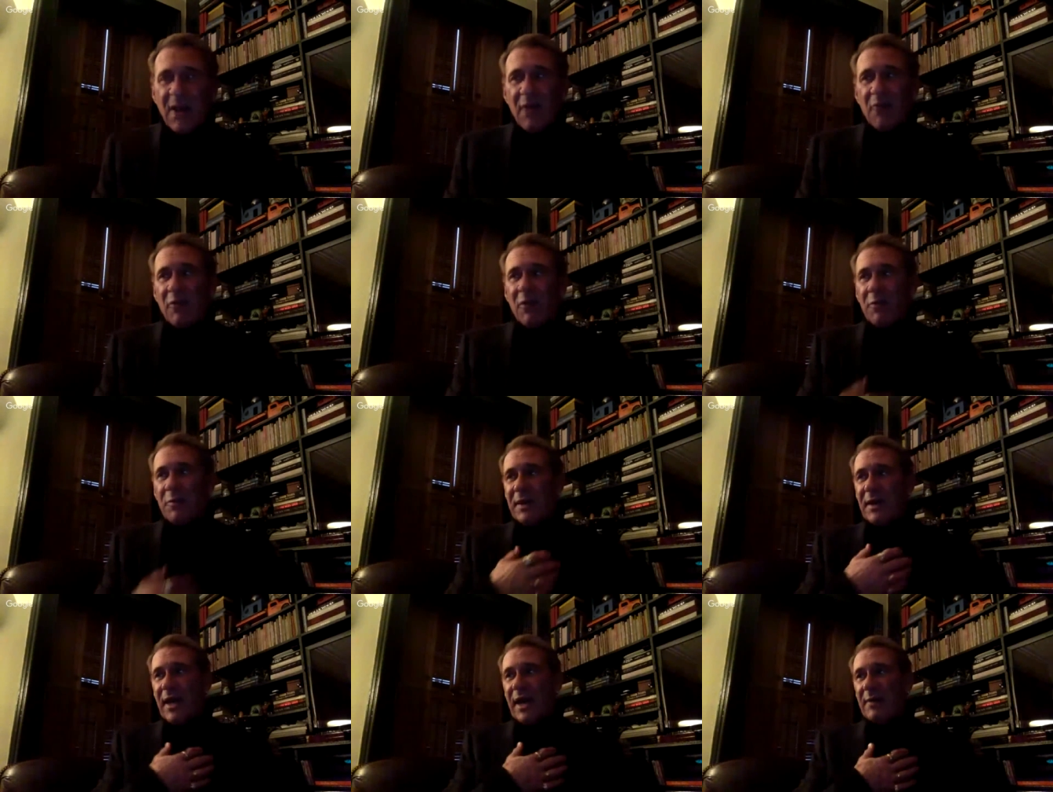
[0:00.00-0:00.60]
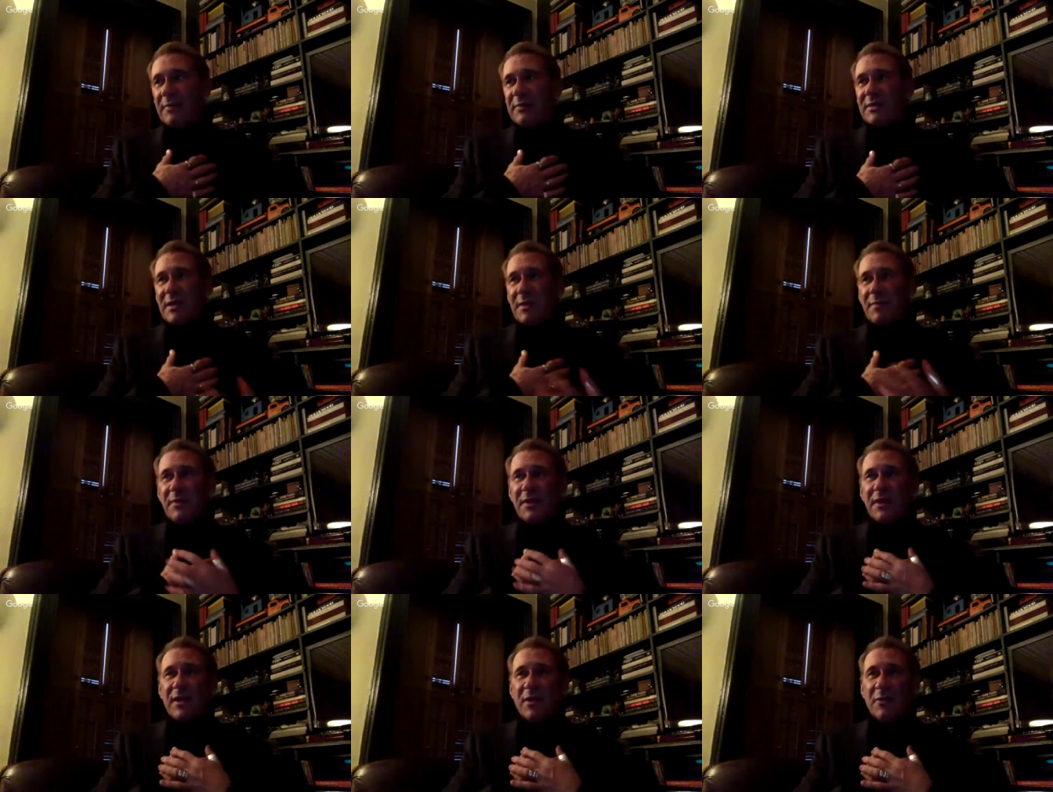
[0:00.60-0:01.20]
where it became
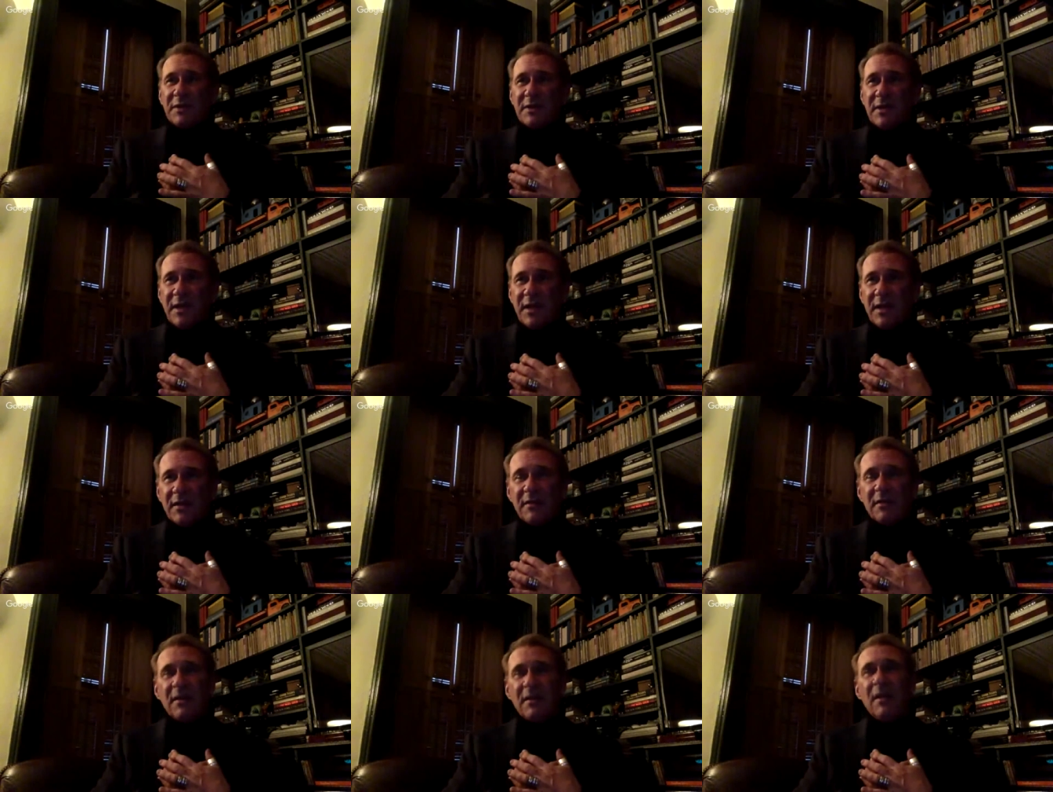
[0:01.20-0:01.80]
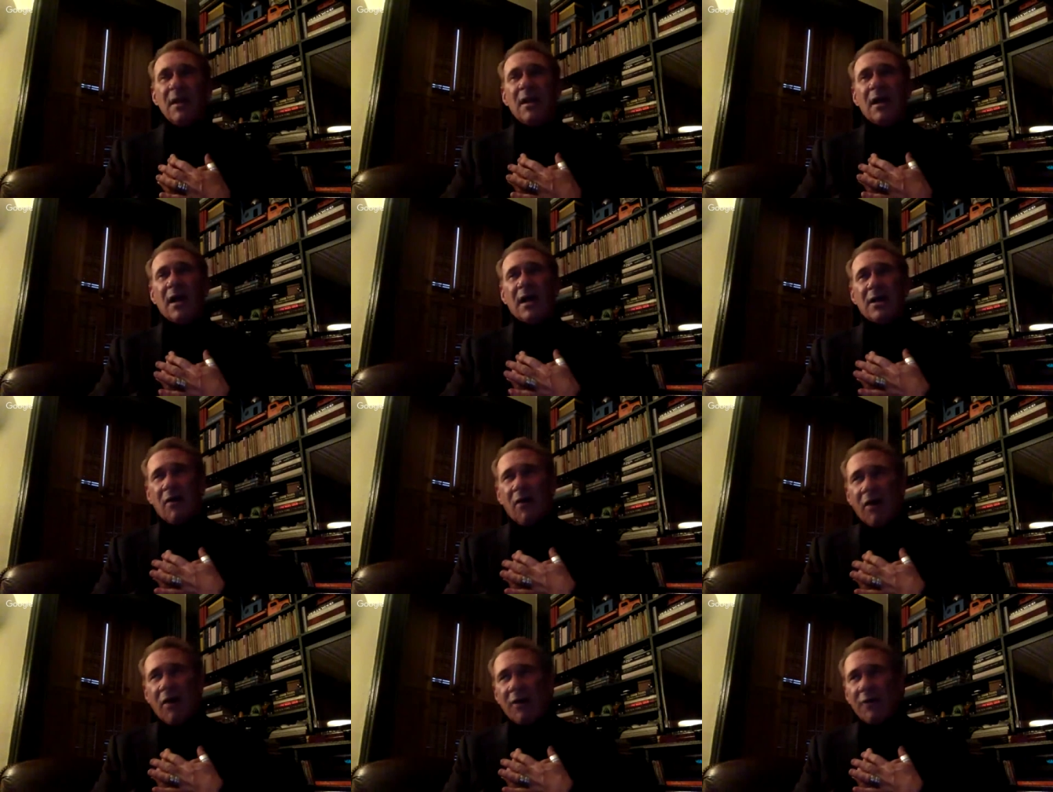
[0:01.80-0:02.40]
something that was hidden and
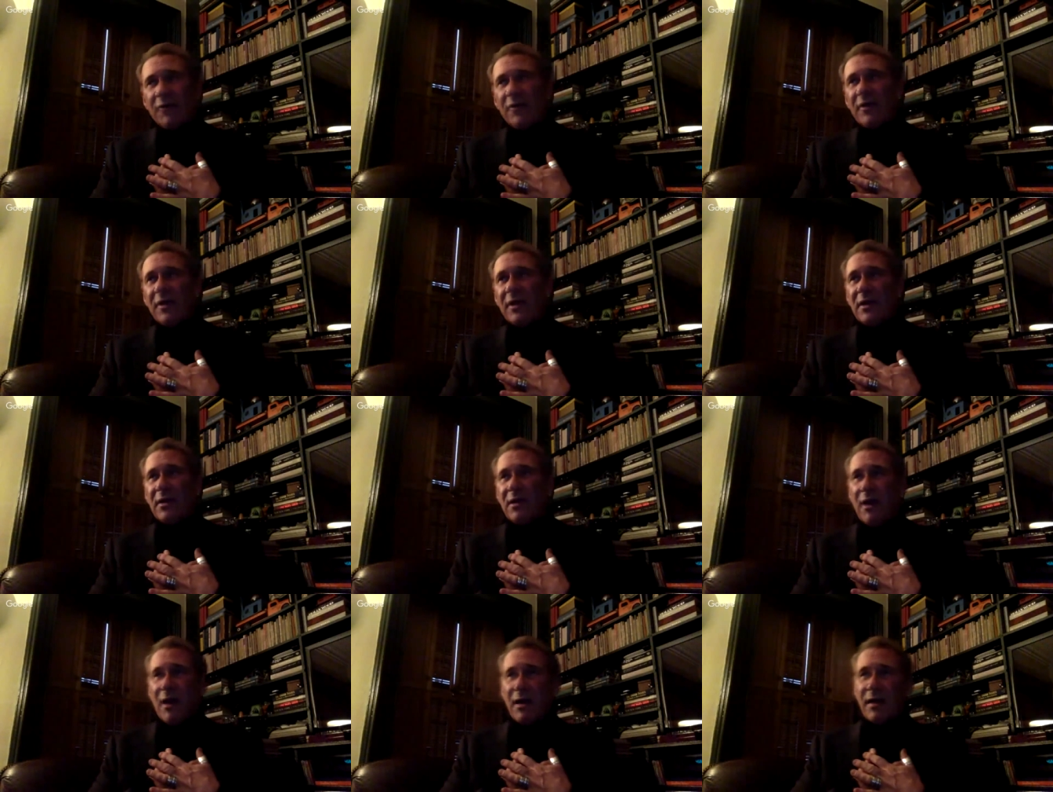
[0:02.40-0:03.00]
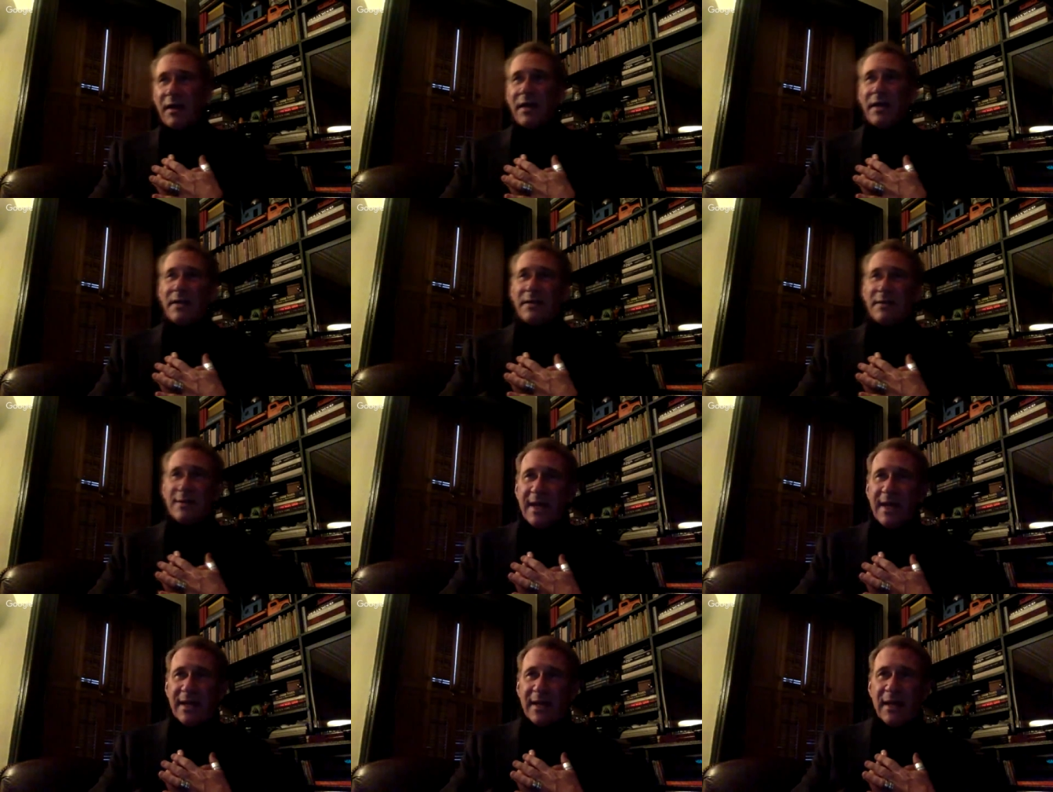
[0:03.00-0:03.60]
awful and ugly and
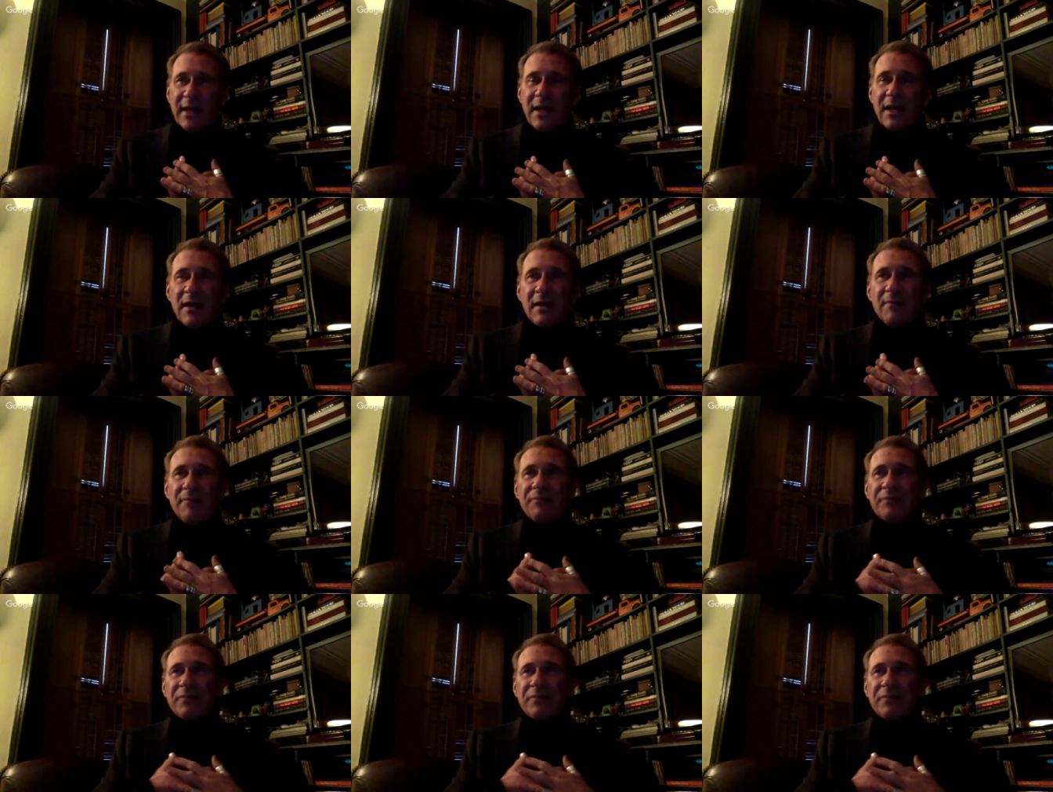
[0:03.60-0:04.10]
deadly.